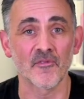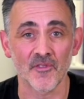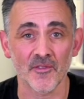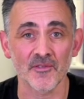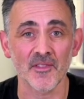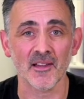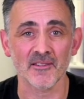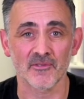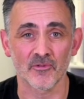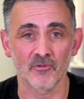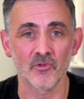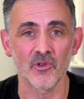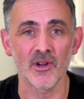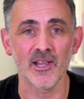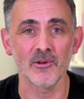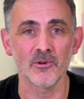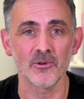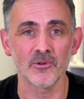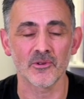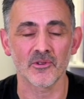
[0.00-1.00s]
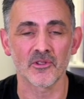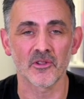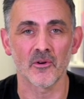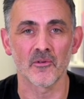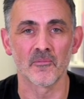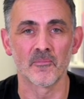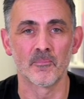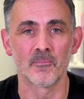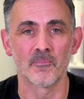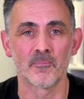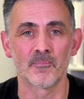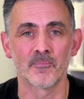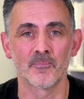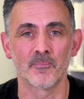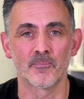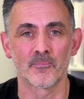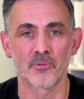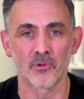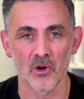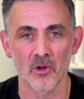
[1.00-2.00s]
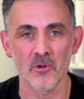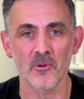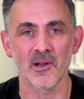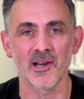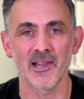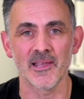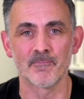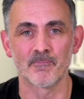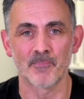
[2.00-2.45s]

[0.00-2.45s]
that's real sort of brutally